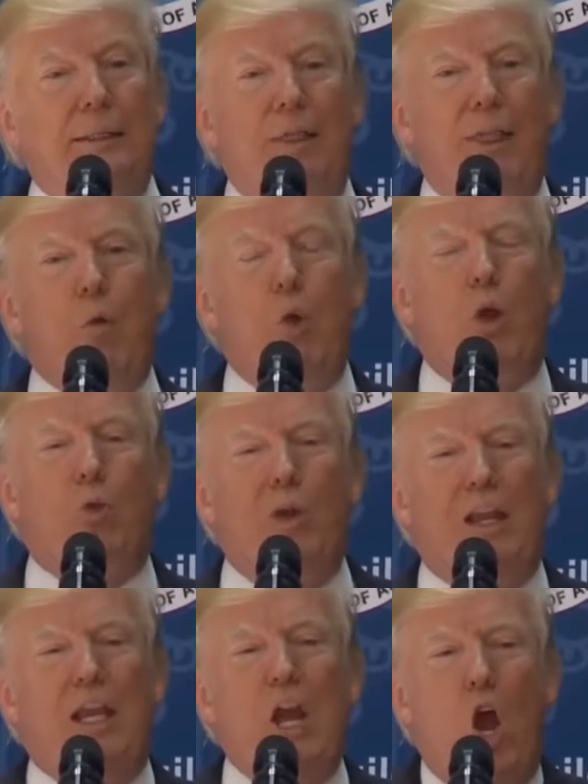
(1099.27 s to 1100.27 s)
They work
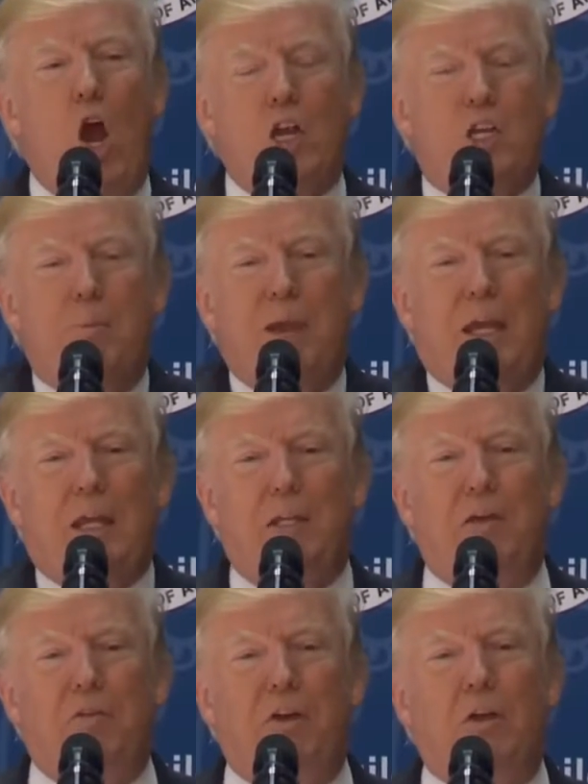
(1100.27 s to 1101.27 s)
really hard to make it
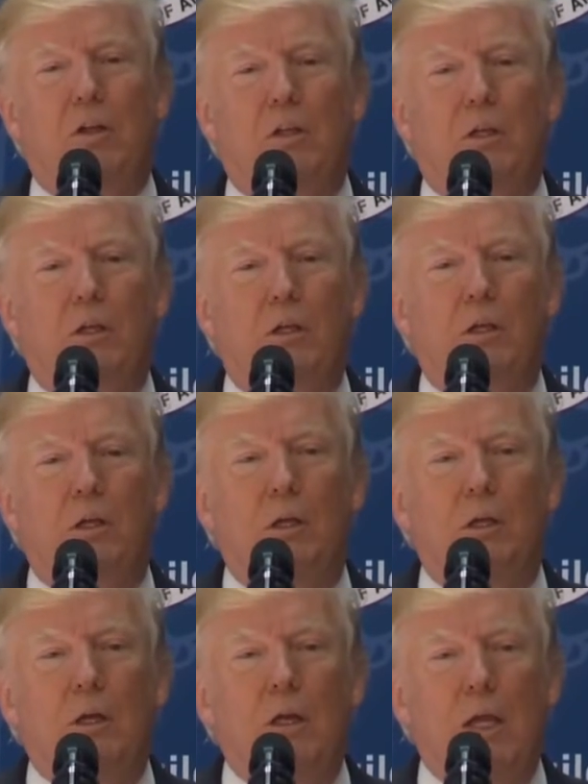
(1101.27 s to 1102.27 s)
difficult.
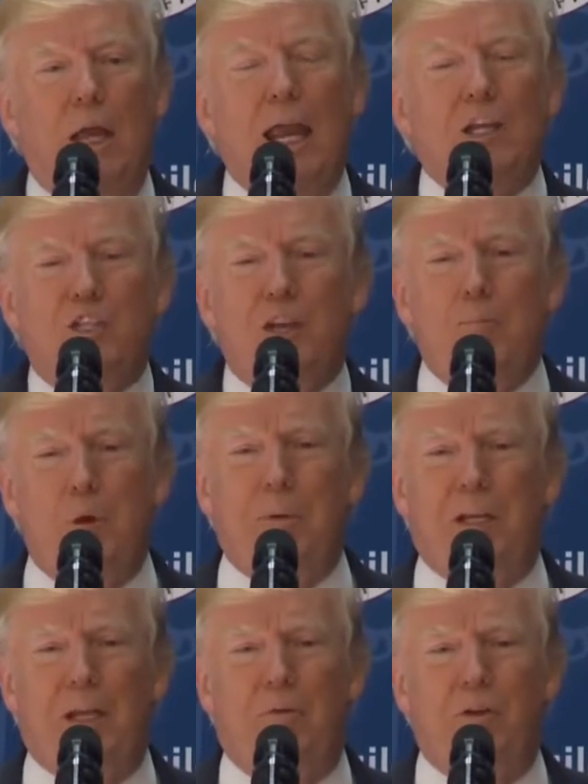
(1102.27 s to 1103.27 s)
And some are
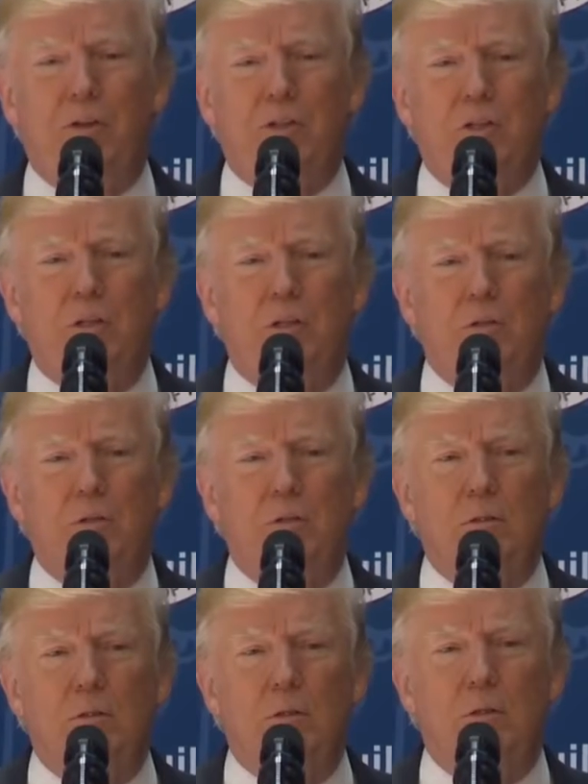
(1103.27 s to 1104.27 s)
believers,
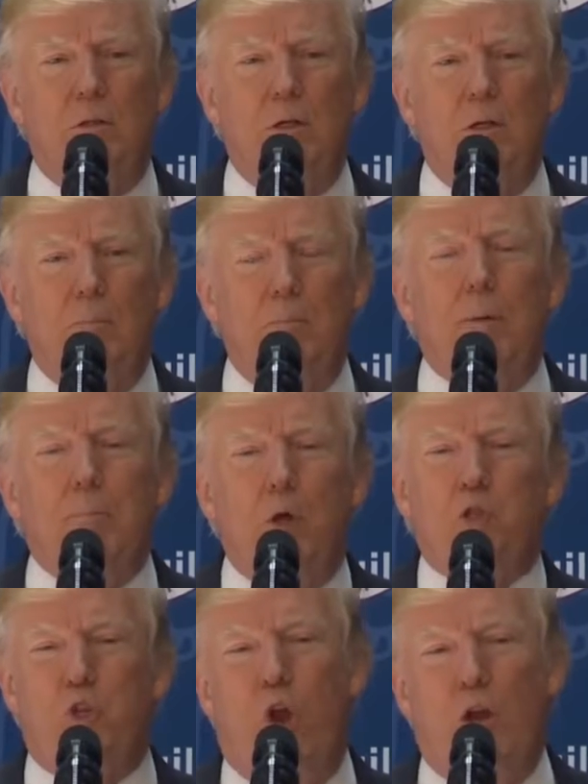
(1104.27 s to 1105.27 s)
but
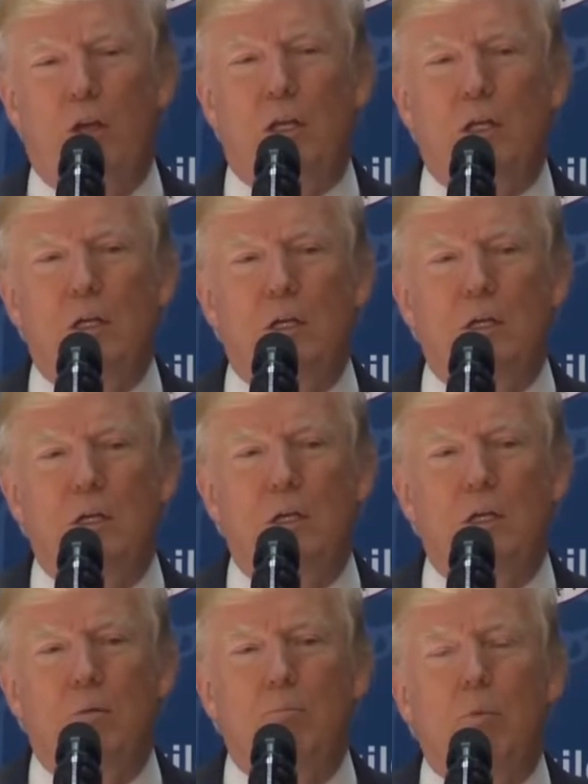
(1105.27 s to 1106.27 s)
most aren't.
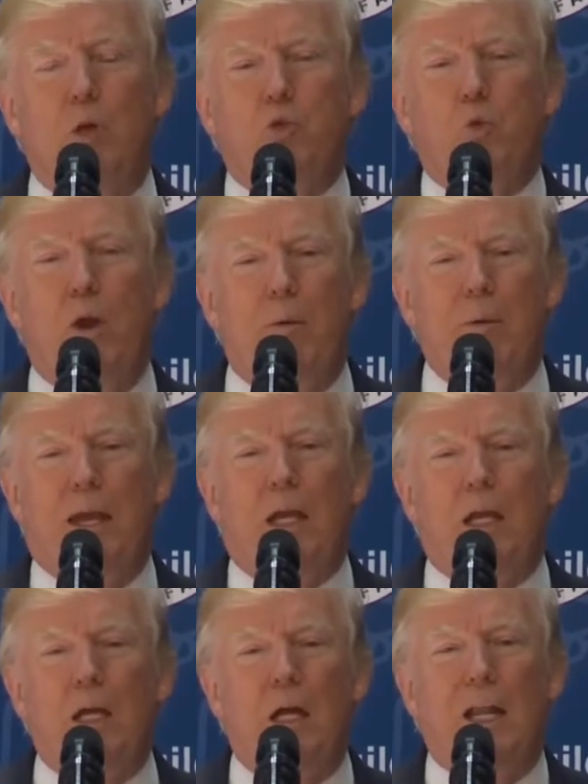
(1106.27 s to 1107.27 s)
Most want to make
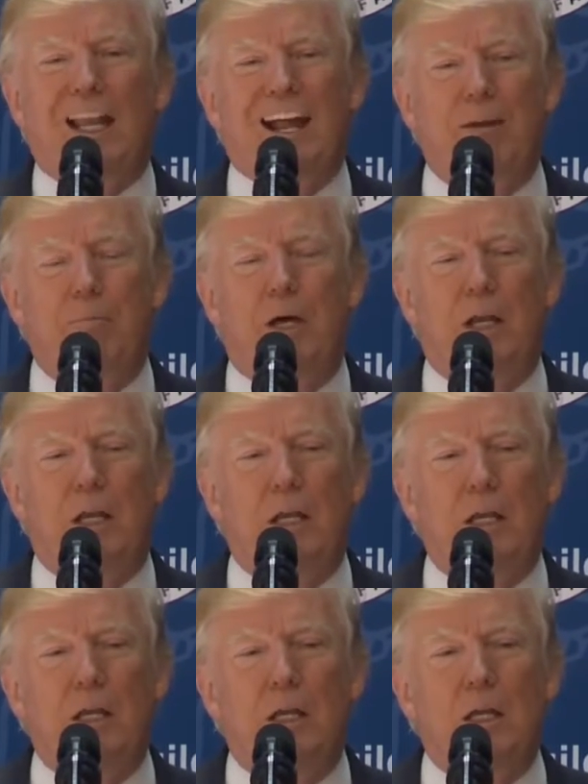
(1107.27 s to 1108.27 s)
a lot of money.
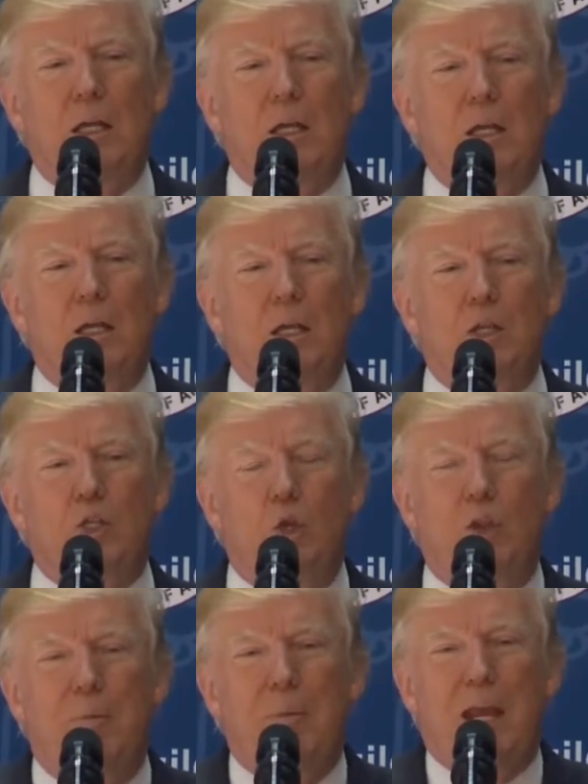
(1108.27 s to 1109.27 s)
So
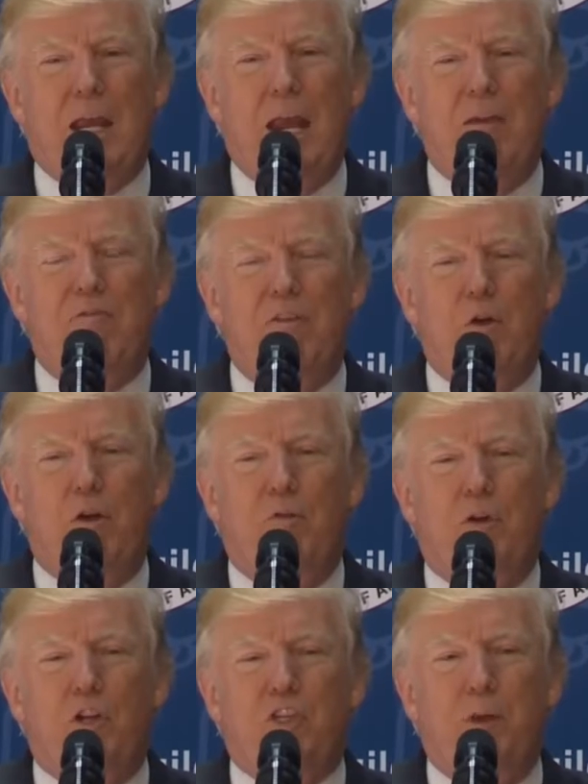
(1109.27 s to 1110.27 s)
they make a very,
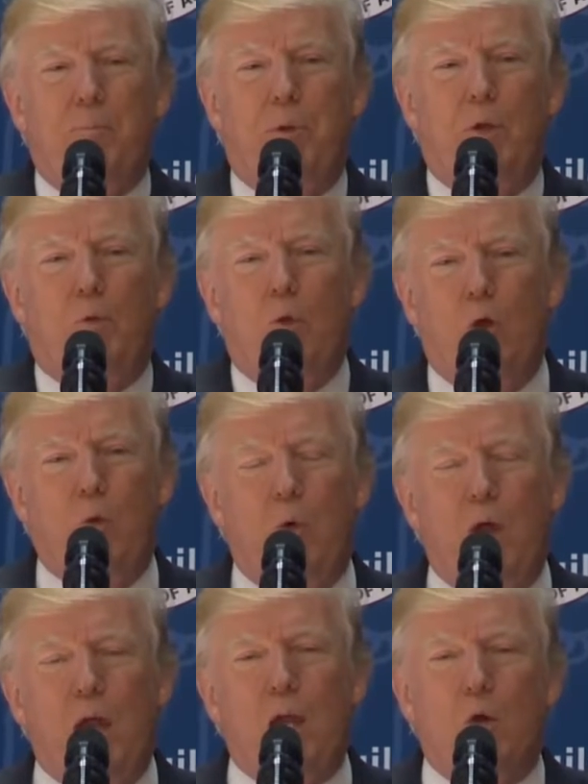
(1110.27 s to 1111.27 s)
very simple
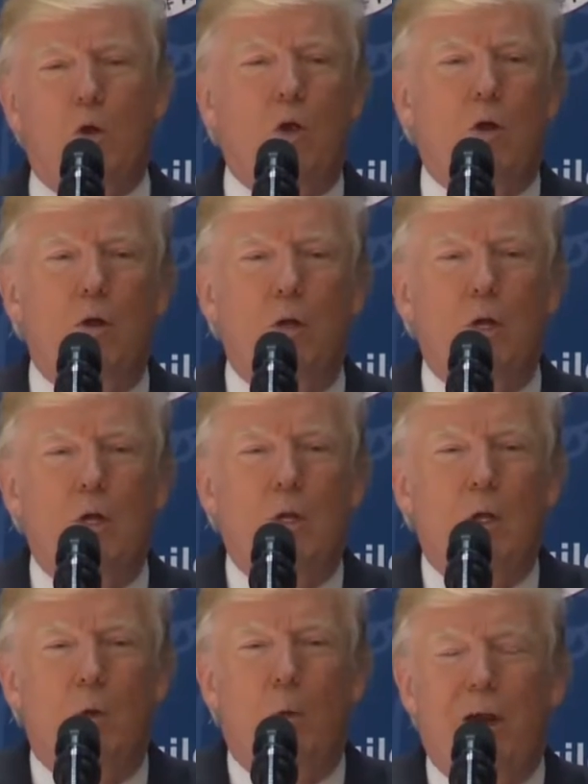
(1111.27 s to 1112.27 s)
roadway or
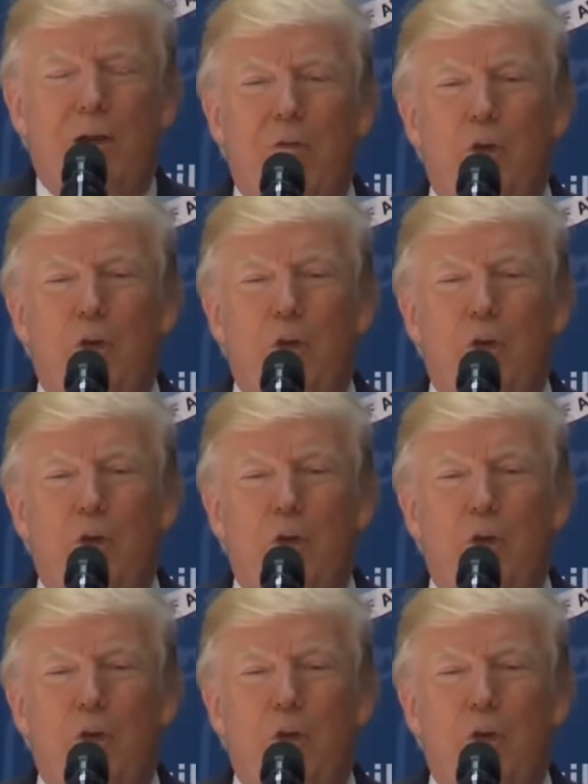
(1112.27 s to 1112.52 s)
whatever